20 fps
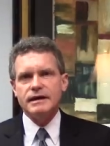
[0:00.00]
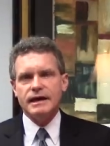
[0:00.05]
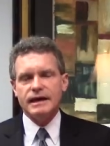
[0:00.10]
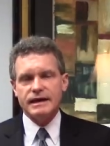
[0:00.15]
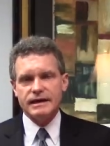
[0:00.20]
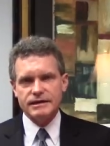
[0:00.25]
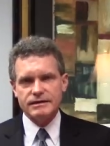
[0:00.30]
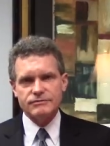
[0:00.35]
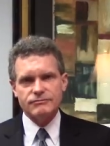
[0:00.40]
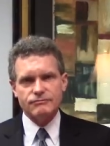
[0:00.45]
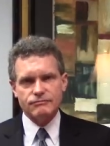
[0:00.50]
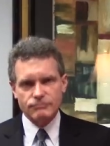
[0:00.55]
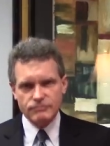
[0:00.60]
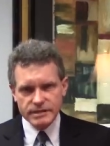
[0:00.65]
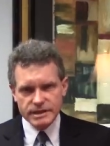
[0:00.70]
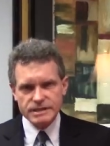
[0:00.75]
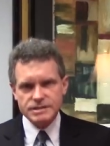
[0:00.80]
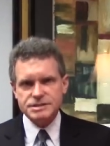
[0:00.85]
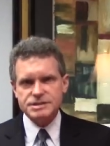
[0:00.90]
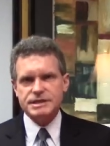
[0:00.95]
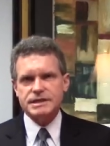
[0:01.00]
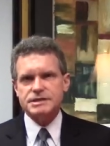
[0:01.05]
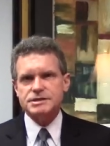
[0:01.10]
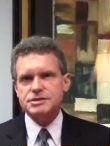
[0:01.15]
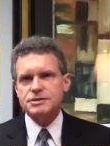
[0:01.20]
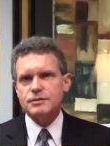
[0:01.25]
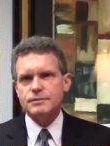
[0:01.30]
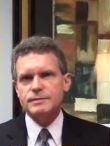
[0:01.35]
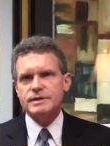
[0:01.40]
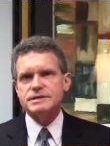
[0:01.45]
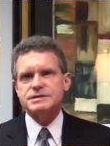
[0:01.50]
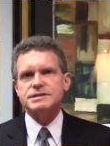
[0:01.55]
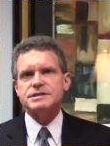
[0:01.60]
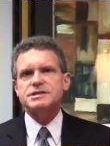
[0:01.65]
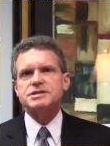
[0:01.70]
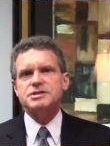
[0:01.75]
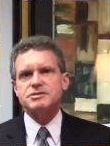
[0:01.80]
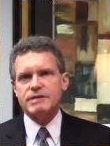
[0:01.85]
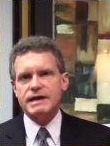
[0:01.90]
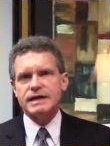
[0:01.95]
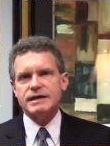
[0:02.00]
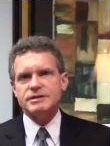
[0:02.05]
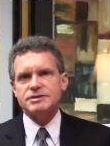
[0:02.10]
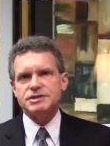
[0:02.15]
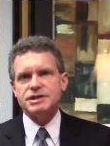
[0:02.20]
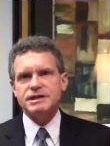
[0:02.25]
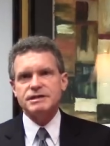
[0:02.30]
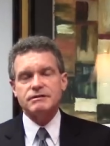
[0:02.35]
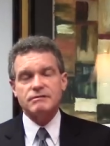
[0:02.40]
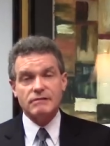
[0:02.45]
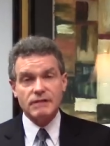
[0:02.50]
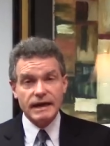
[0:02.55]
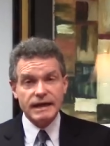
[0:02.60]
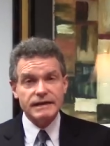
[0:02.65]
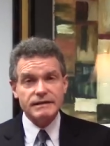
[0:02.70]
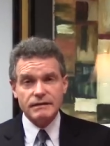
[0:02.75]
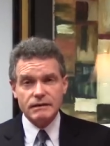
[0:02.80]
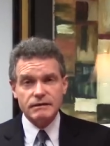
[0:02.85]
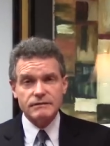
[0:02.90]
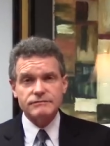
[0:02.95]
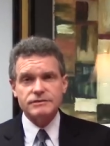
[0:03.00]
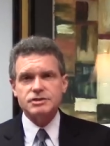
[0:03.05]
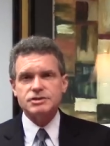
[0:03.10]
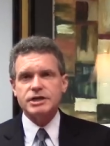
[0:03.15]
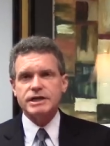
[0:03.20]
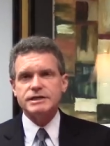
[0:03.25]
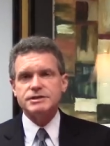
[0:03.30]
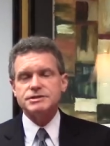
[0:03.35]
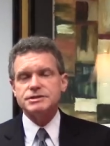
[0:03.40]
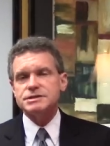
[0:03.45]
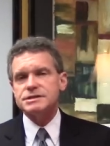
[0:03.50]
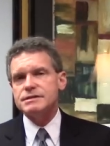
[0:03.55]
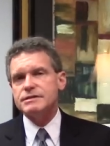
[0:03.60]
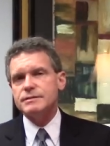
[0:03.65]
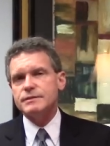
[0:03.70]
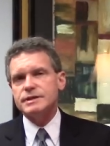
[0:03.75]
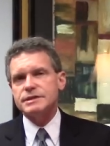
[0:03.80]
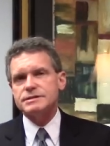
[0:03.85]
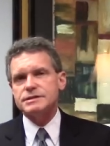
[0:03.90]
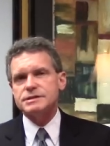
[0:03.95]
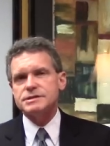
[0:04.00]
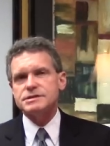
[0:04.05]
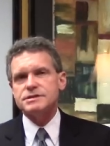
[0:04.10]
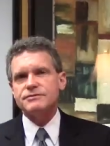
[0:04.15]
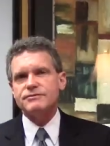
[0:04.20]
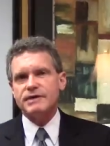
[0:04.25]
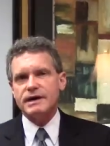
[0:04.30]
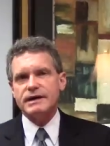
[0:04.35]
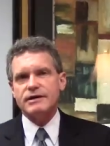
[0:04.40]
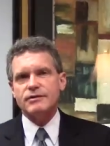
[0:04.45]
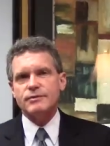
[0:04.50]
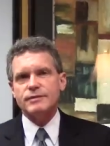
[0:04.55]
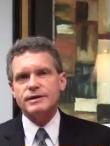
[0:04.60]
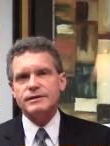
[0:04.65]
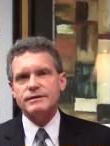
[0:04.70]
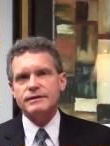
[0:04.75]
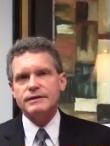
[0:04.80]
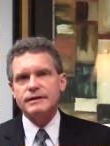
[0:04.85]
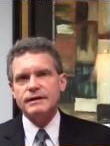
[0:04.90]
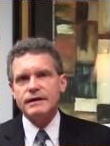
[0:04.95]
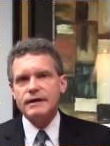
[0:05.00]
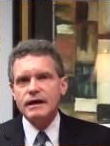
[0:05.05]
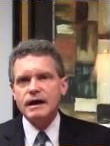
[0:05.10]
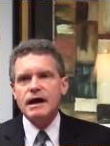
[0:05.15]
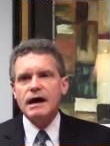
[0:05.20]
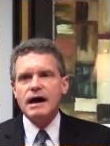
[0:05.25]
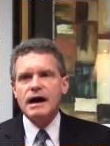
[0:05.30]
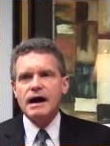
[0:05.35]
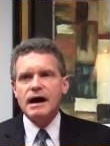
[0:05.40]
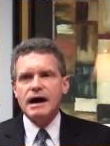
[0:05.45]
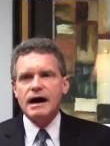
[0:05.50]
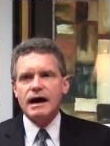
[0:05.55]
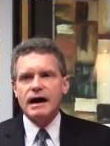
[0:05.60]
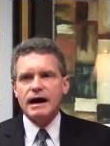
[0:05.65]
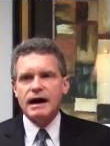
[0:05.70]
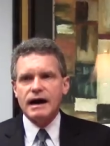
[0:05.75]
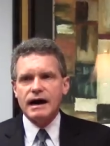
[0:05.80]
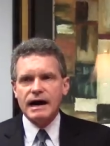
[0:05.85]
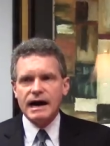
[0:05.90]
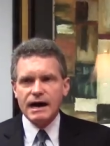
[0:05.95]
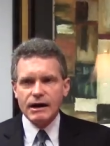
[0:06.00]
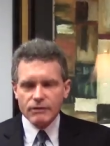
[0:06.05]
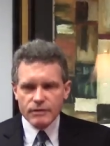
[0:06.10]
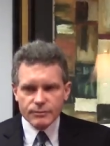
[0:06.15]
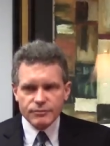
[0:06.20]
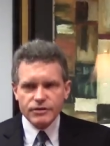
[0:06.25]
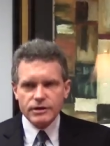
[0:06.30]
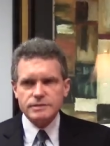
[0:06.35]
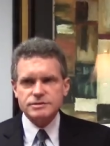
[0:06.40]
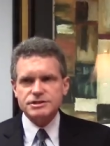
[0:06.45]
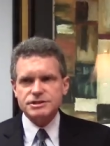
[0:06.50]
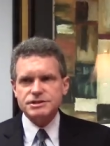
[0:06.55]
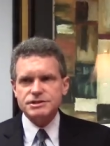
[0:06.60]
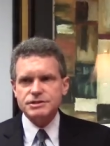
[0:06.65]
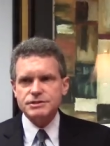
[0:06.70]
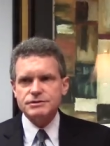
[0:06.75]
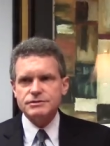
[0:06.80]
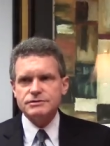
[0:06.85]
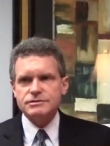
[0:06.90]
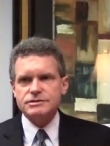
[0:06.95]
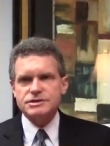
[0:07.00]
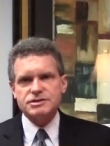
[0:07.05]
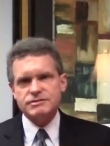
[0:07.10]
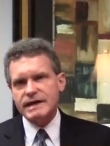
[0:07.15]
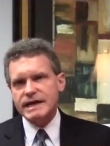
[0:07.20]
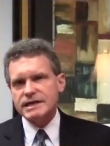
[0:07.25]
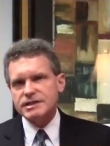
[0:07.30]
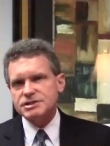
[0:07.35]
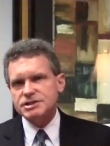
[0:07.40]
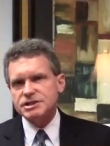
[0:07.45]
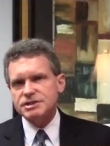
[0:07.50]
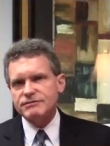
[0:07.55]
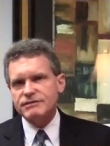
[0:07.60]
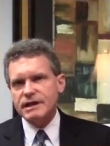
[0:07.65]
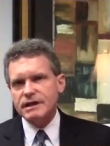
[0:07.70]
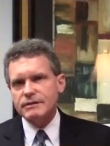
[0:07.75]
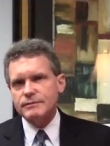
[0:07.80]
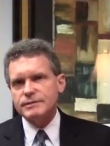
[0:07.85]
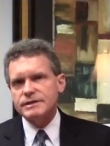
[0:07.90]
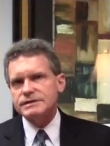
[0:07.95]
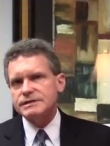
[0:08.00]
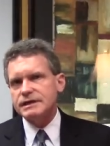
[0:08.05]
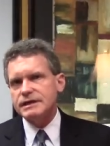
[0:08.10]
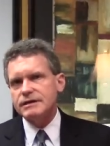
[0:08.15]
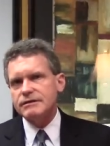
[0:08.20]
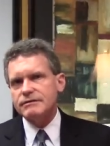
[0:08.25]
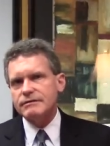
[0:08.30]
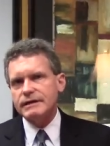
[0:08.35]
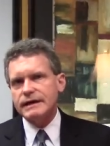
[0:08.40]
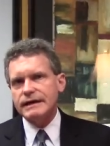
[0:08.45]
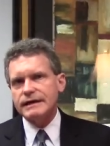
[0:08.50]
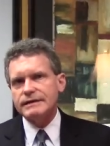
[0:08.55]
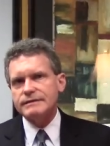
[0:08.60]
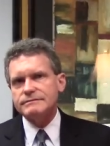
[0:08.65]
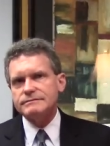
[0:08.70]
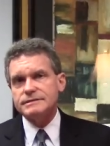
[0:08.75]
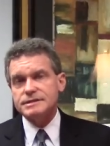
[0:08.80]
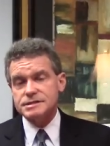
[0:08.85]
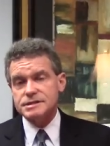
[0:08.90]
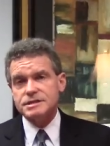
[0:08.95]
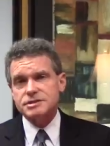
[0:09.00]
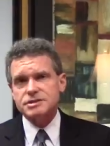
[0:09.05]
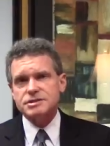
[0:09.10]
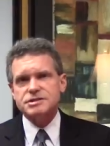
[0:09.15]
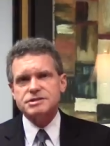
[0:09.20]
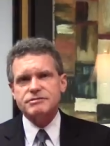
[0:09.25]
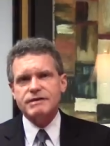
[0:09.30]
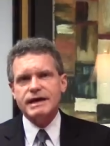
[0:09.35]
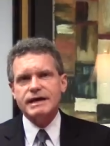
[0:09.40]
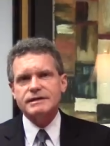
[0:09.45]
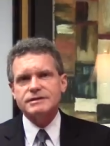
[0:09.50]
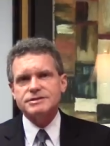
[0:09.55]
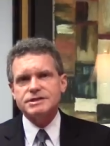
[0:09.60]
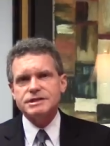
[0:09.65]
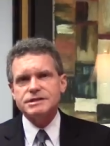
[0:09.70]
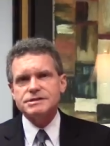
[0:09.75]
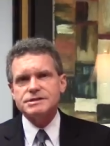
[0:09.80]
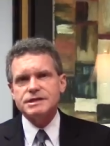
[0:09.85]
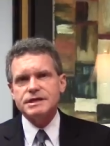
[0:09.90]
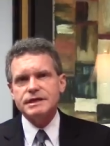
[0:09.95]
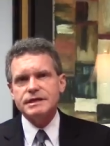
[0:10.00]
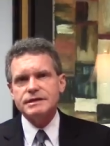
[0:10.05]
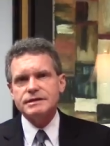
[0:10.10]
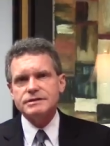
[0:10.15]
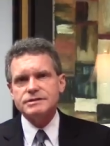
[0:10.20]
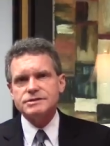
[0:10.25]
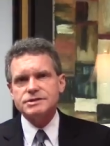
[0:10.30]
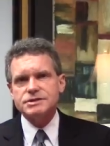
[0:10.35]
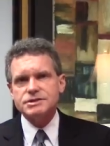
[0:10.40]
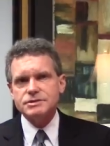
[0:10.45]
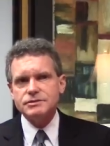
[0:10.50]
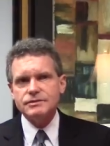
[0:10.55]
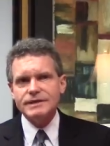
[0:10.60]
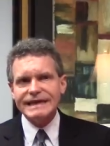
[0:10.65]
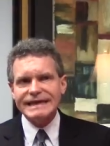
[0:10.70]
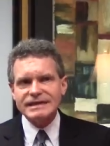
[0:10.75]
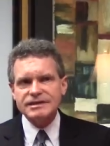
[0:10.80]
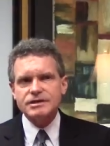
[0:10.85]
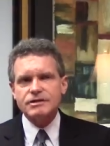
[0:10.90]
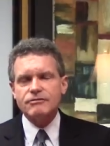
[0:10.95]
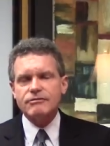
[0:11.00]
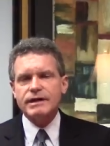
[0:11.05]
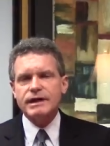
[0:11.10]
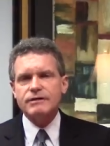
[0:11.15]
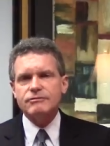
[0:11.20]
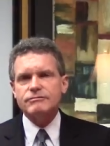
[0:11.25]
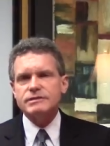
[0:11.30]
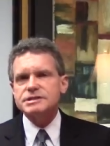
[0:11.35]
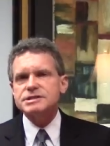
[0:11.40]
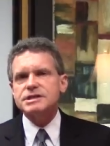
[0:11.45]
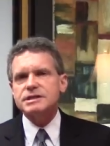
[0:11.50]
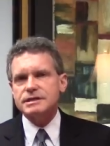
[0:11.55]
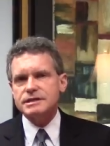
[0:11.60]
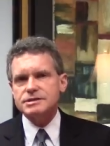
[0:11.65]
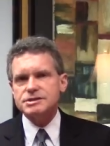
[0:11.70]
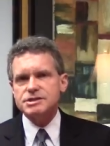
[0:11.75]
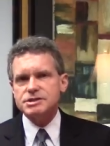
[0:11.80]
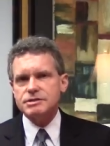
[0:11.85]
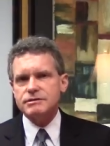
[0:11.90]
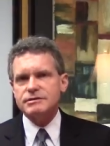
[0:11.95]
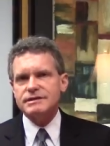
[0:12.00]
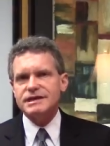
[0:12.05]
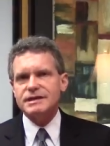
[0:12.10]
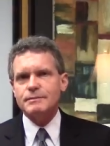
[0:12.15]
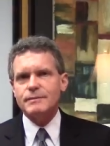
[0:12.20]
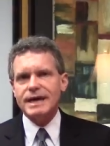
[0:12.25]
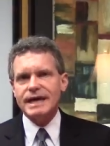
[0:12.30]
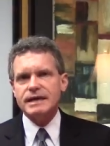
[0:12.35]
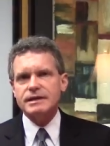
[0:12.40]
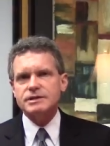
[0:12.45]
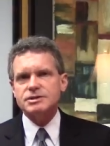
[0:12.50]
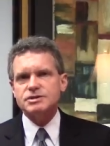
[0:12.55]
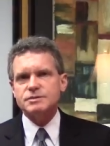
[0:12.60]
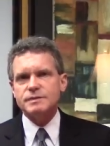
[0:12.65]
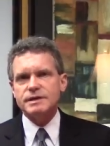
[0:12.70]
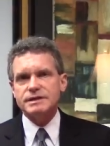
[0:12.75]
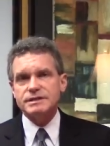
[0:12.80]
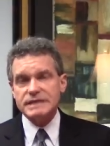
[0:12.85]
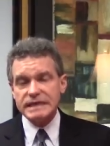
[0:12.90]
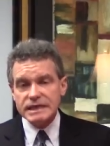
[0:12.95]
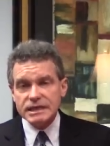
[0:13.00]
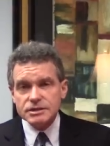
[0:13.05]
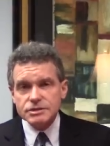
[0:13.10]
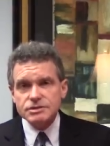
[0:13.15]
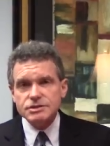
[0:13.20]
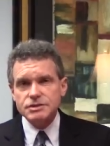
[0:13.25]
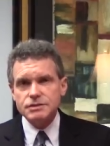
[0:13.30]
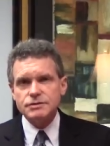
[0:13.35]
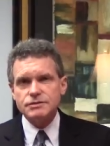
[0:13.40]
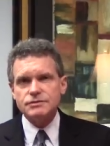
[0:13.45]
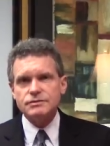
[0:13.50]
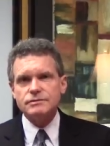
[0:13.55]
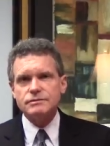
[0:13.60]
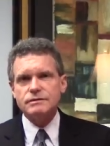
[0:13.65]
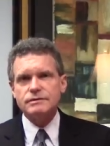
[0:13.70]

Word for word: and reassess your business strategy in light of the changes in the business environment our approach to strategy development here at Decision Strategies is to integrate risk and uncertainty management into